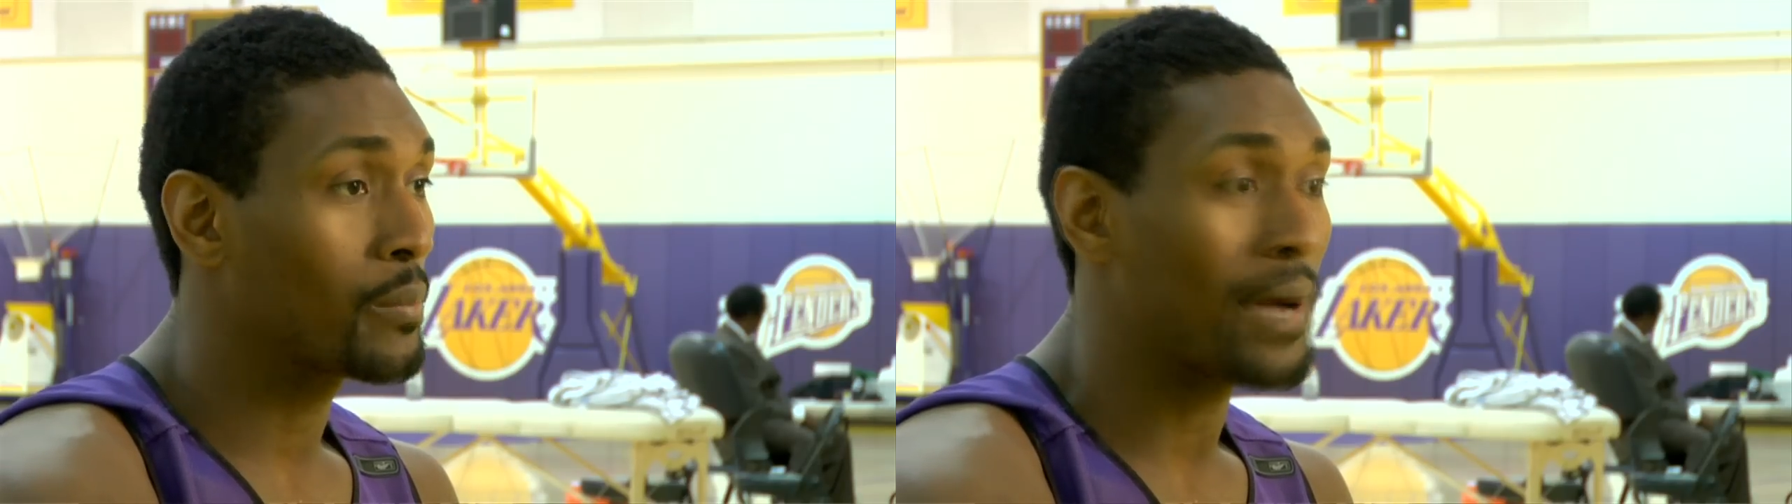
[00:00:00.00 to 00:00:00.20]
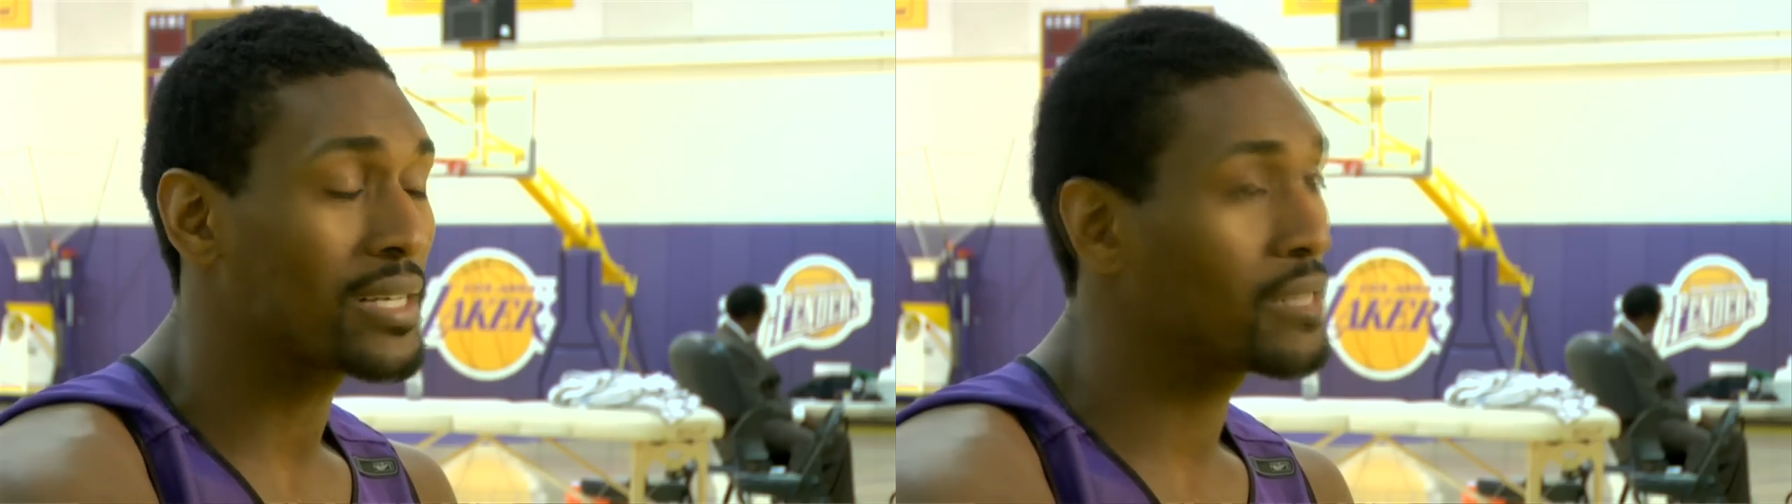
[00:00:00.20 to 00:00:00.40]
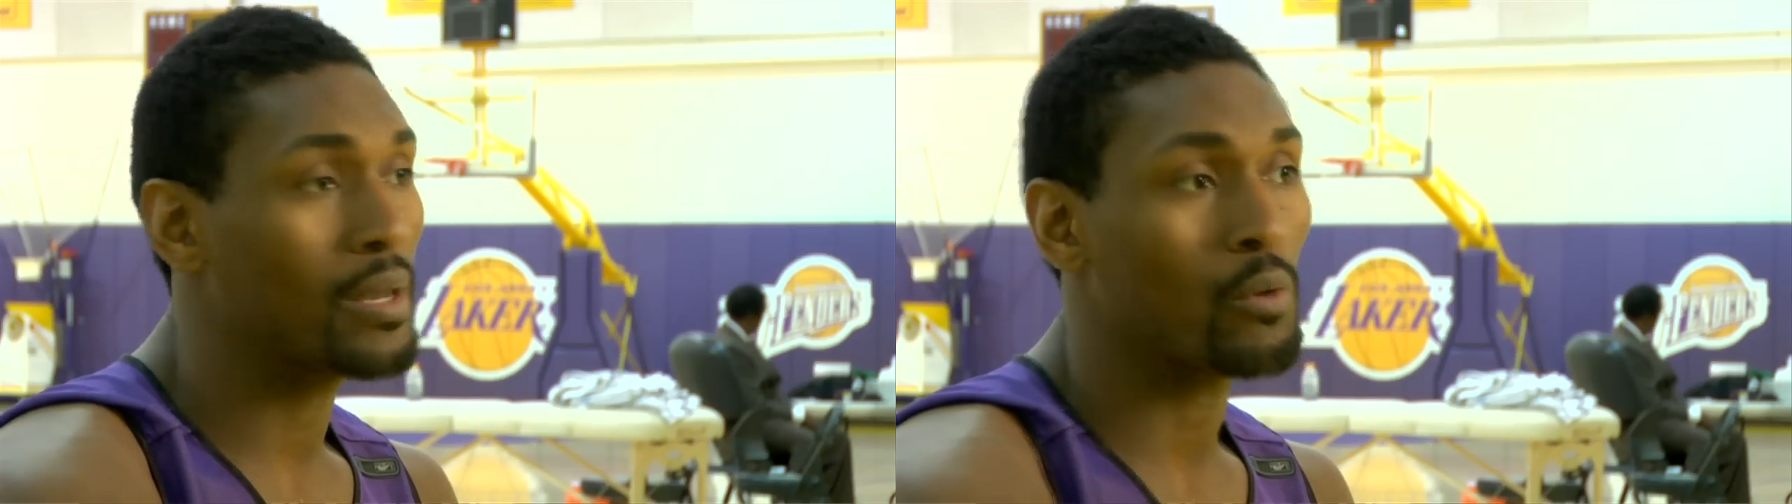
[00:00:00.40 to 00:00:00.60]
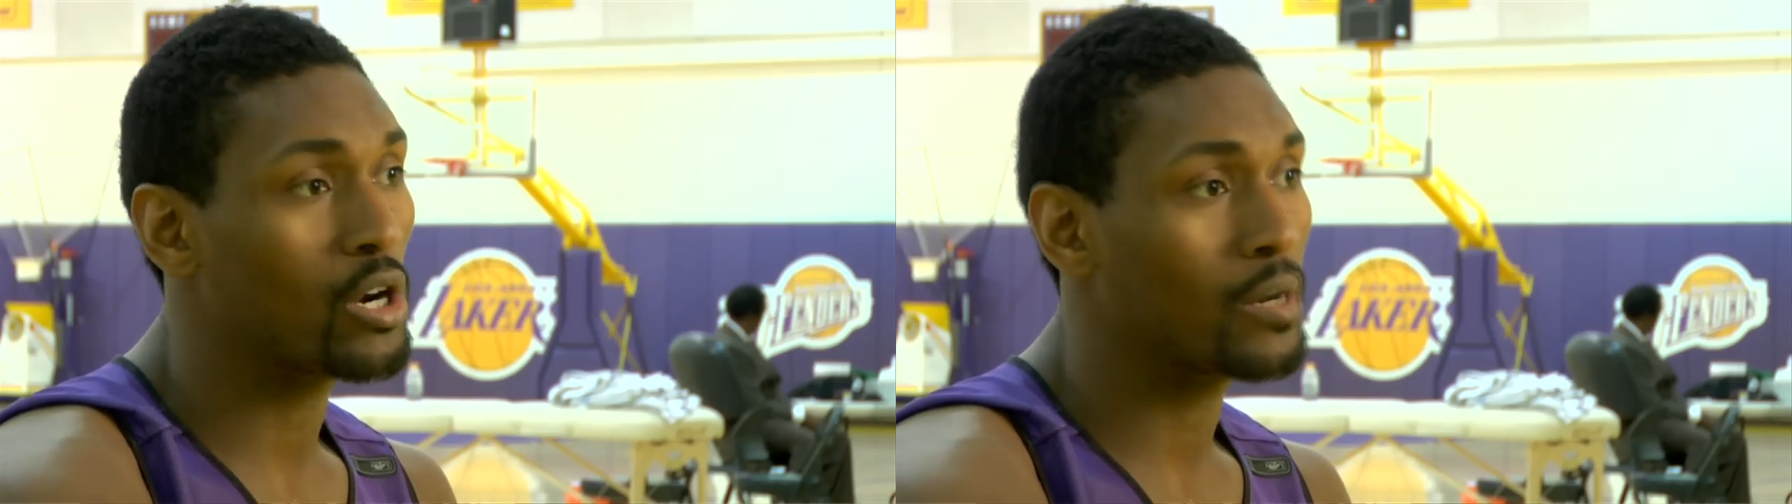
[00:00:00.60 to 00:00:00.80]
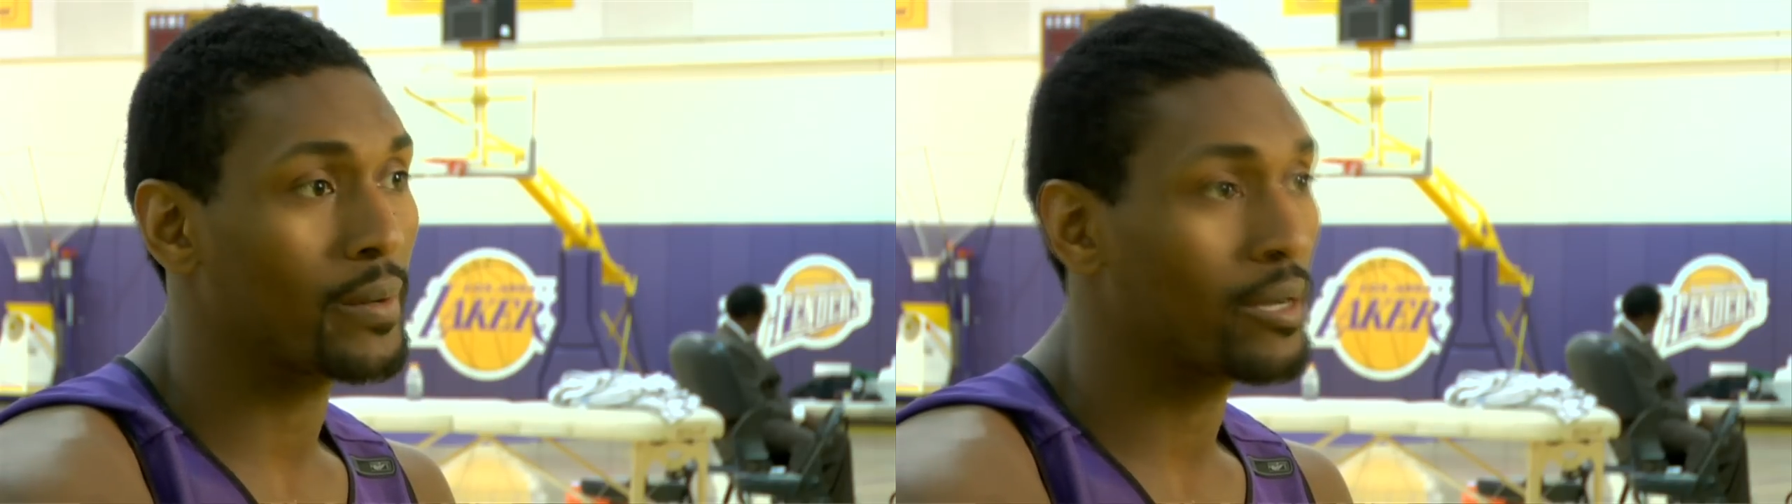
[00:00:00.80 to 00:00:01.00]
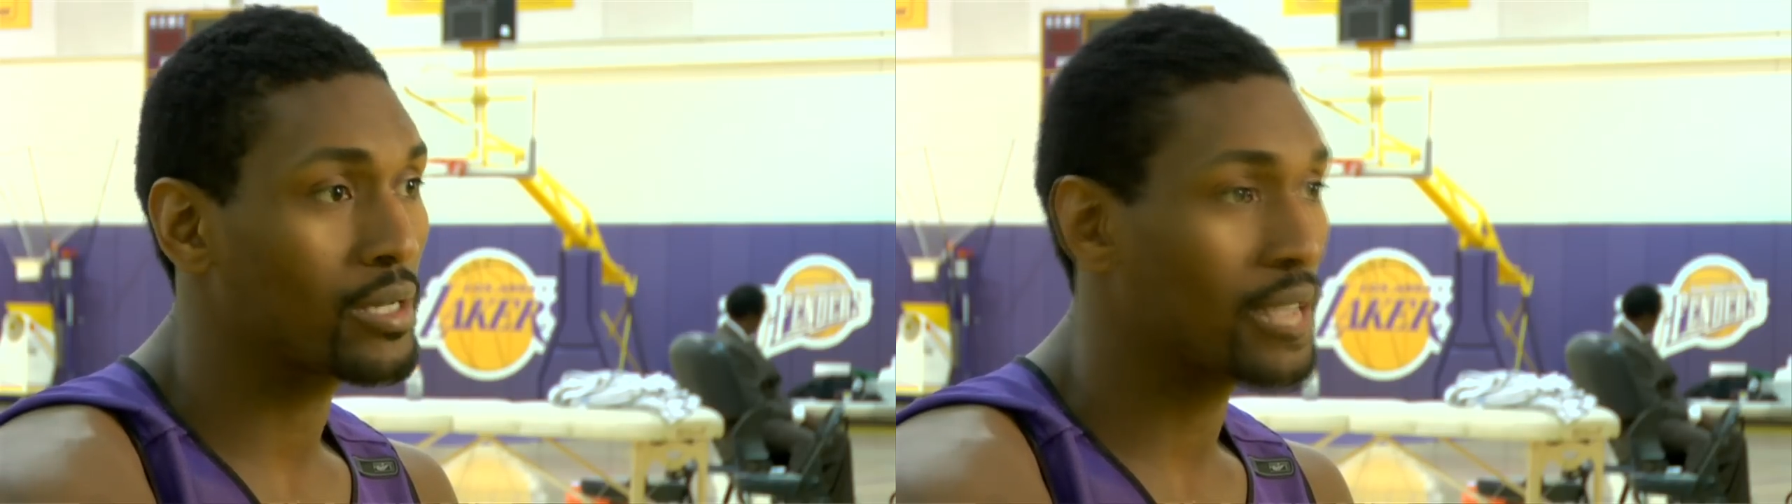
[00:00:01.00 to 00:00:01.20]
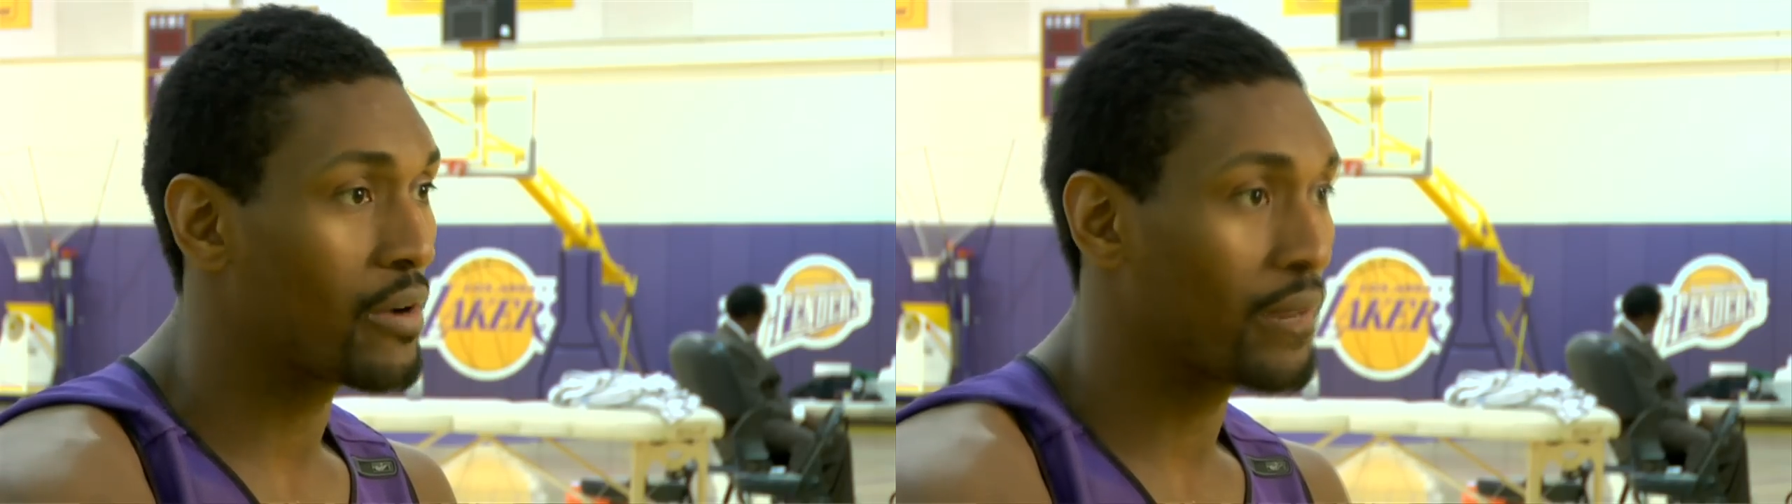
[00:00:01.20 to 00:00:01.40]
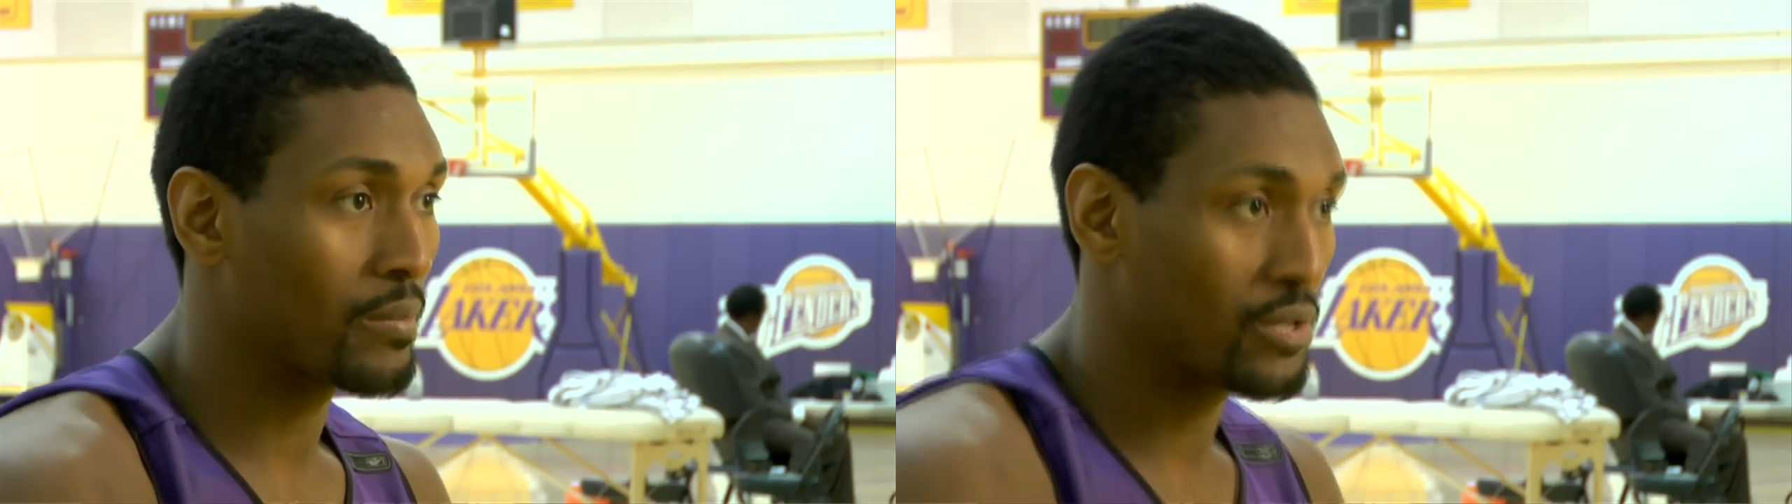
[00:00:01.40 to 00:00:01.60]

The box I'm not worried about because I've